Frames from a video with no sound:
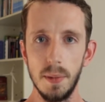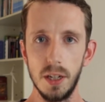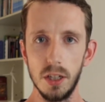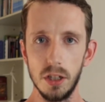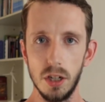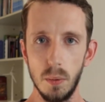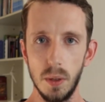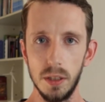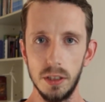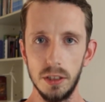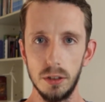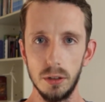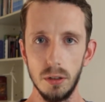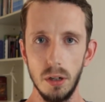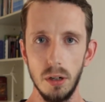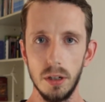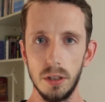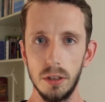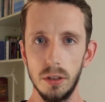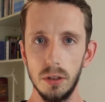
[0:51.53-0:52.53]
because I wanted
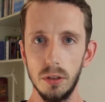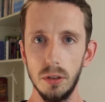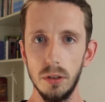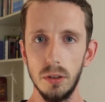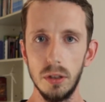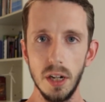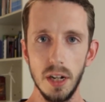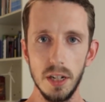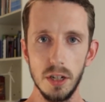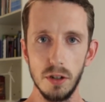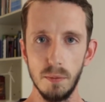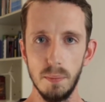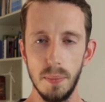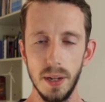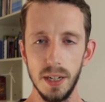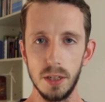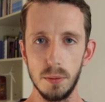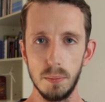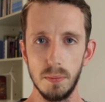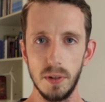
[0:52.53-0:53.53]
to learn all kinds
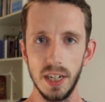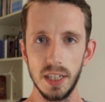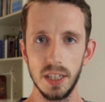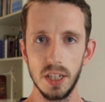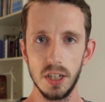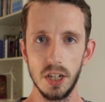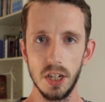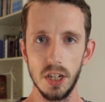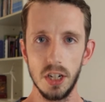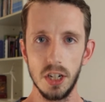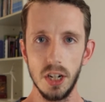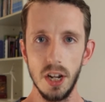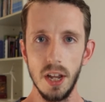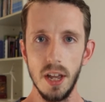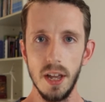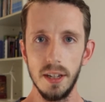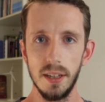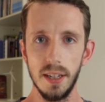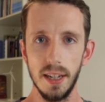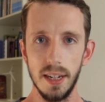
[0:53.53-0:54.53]
of best practices
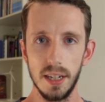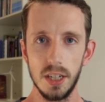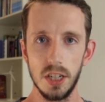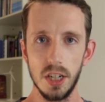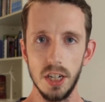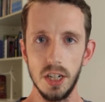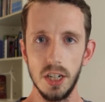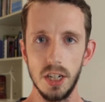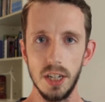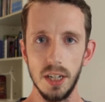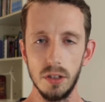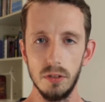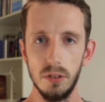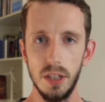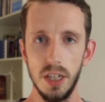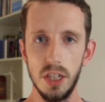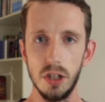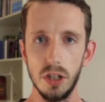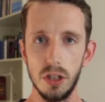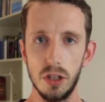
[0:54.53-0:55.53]
that exist
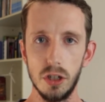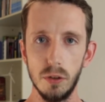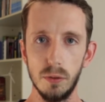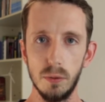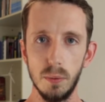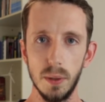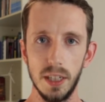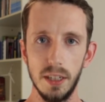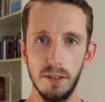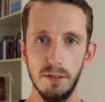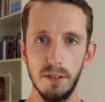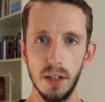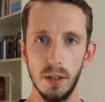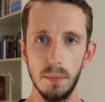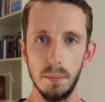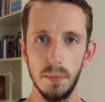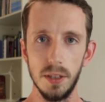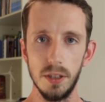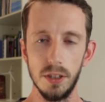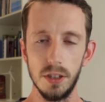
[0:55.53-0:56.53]
in research software
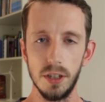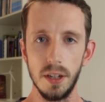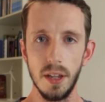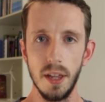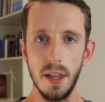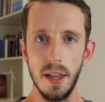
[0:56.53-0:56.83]
development.